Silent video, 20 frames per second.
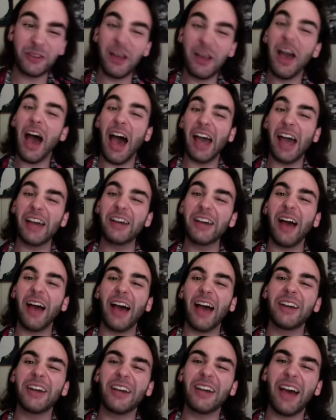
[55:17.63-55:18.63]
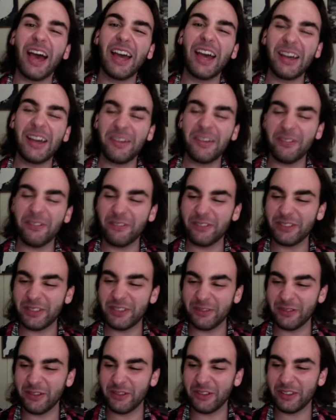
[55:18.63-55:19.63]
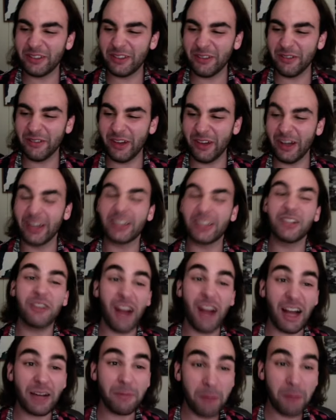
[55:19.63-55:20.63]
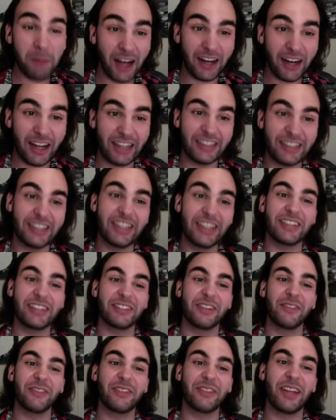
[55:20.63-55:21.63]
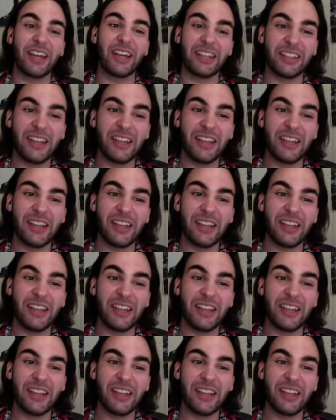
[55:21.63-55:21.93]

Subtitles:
I have some crock pot ideas of like